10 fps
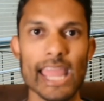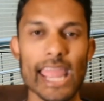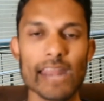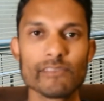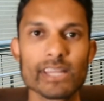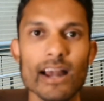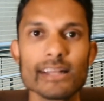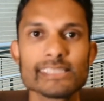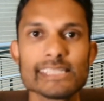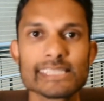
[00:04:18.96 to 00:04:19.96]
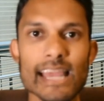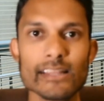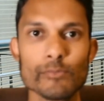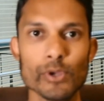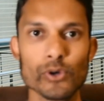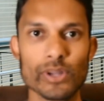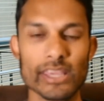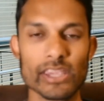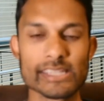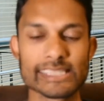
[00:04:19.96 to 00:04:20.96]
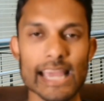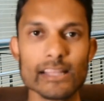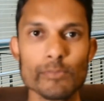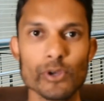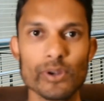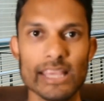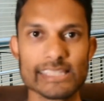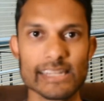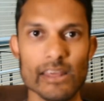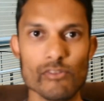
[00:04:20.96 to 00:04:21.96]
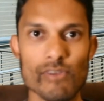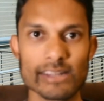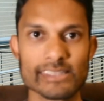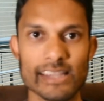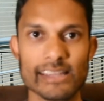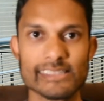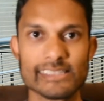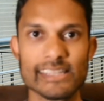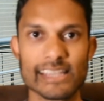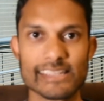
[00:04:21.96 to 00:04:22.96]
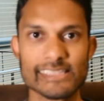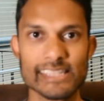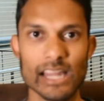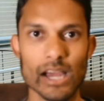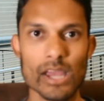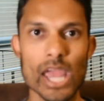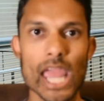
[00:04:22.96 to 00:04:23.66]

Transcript: In regards to scalability is another factor to consider.